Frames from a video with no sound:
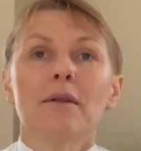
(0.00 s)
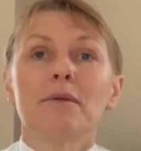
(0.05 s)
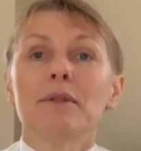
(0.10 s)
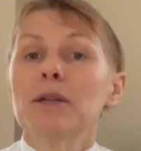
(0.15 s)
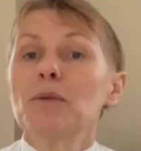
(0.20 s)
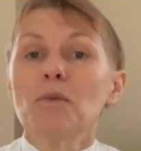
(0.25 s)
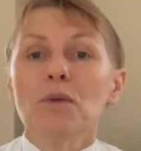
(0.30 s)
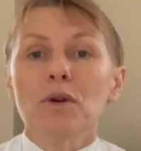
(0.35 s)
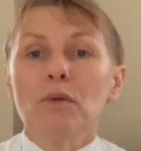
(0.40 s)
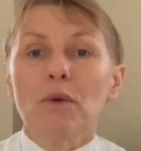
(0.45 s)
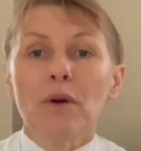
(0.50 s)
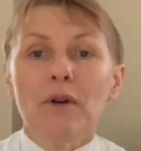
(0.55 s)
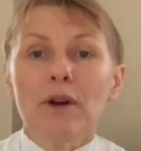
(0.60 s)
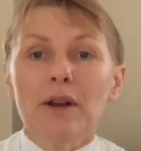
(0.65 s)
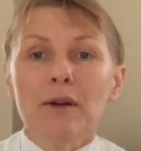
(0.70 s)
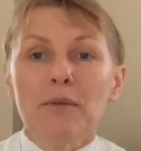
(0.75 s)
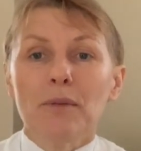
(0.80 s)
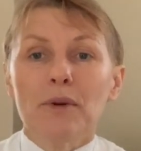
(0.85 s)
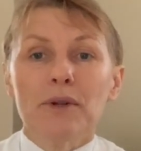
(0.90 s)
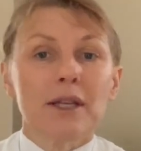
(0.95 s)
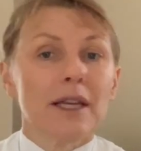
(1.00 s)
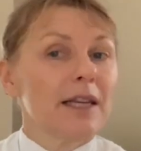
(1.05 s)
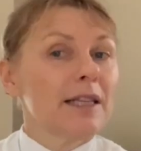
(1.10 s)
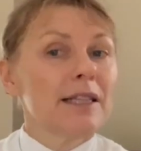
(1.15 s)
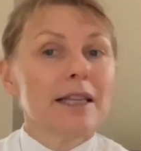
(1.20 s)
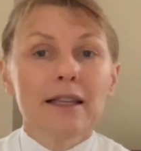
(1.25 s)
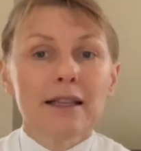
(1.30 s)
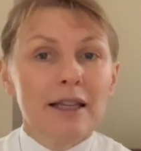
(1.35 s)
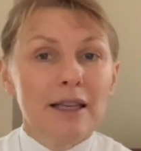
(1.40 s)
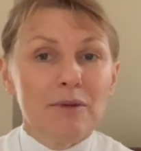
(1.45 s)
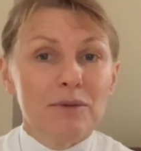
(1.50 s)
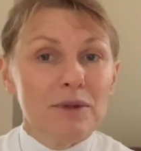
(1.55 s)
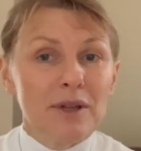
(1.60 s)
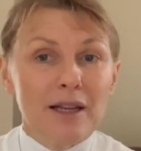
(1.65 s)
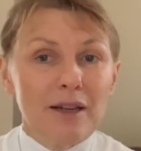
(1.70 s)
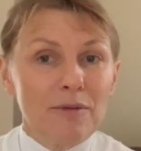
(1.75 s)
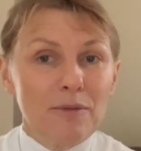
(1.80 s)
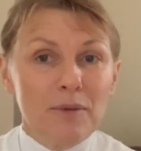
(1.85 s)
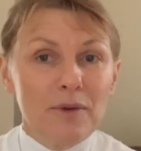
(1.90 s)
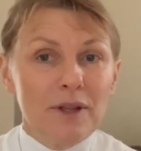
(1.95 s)
Didn't want to worry anybody, didn't think it was
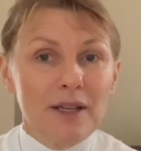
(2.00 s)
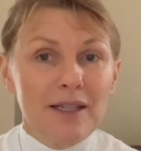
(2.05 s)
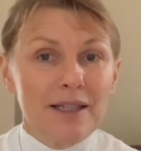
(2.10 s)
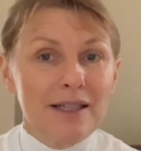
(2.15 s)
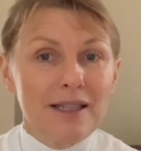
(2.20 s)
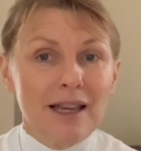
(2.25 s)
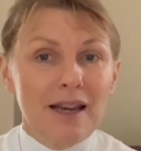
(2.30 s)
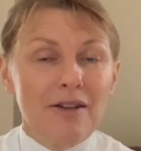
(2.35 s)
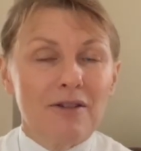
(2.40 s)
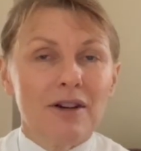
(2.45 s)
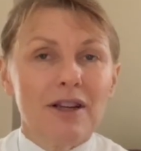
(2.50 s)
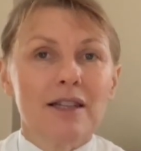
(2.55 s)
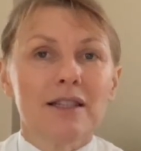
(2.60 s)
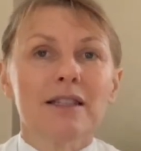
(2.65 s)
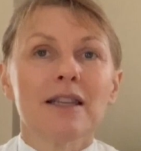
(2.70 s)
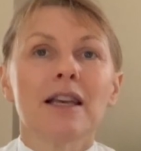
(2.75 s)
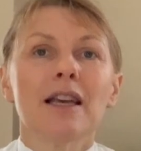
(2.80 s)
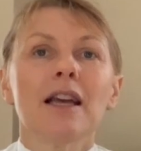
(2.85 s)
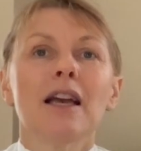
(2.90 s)
anything serious.